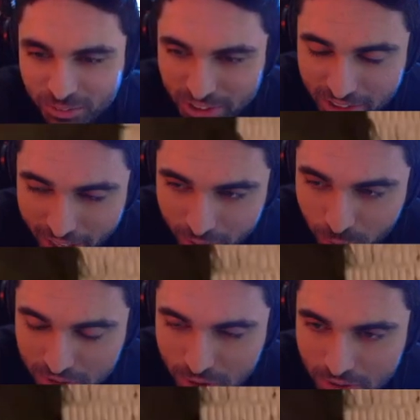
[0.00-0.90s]
what that
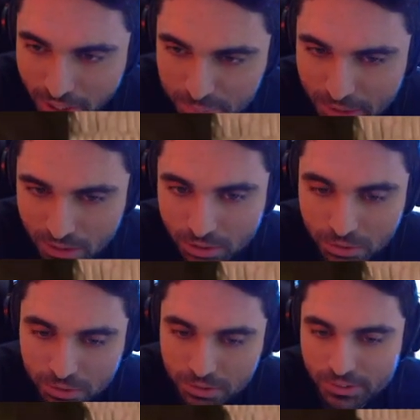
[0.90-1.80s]
what could that be
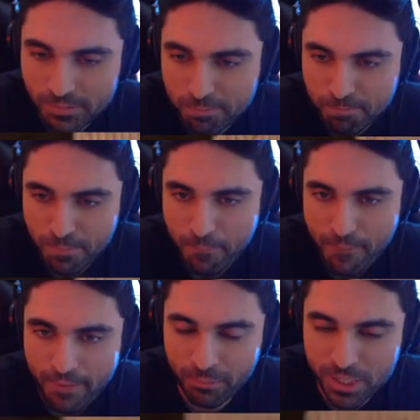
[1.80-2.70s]
though?
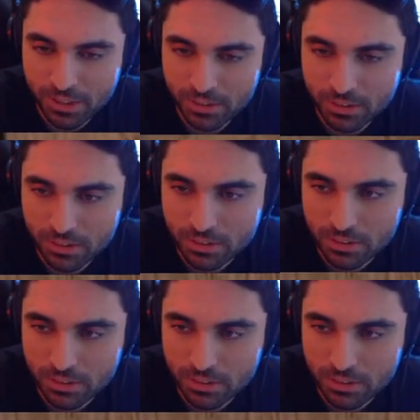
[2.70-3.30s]
I mean